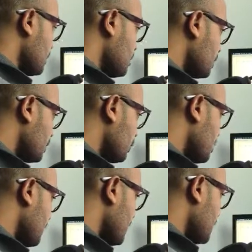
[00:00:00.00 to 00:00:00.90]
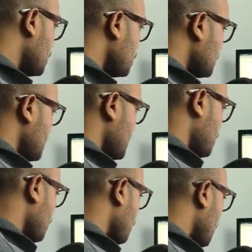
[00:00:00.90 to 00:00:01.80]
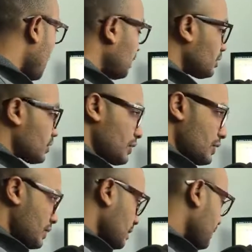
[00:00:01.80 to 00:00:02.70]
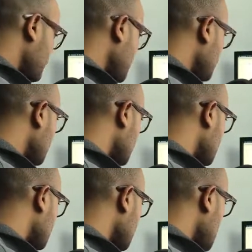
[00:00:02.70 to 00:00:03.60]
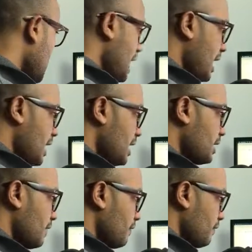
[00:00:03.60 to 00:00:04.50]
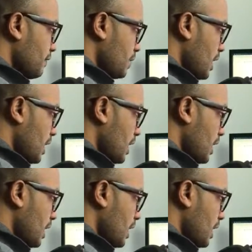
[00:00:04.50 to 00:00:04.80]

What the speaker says: in order to provide content or alter some features. And for